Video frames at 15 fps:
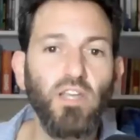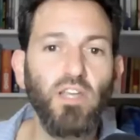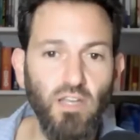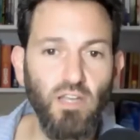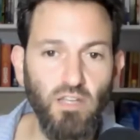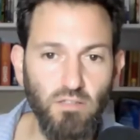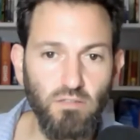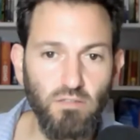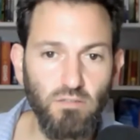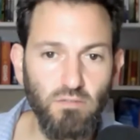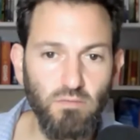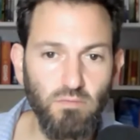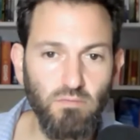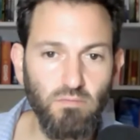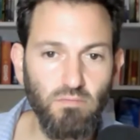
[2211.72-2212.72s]
kids
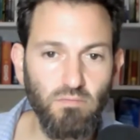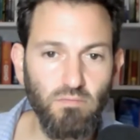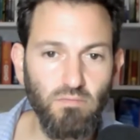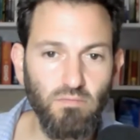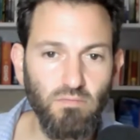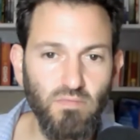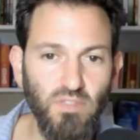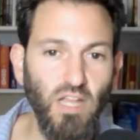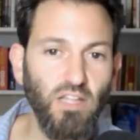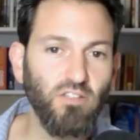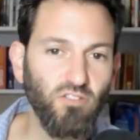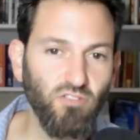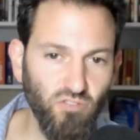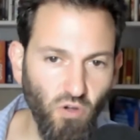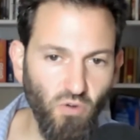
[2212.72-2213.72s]
that
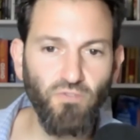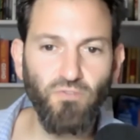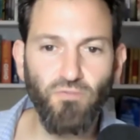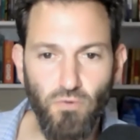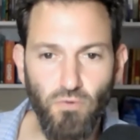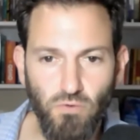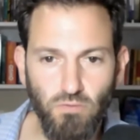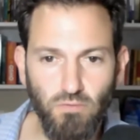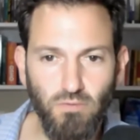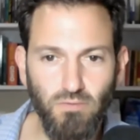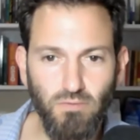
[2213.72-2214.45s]
there's no fruit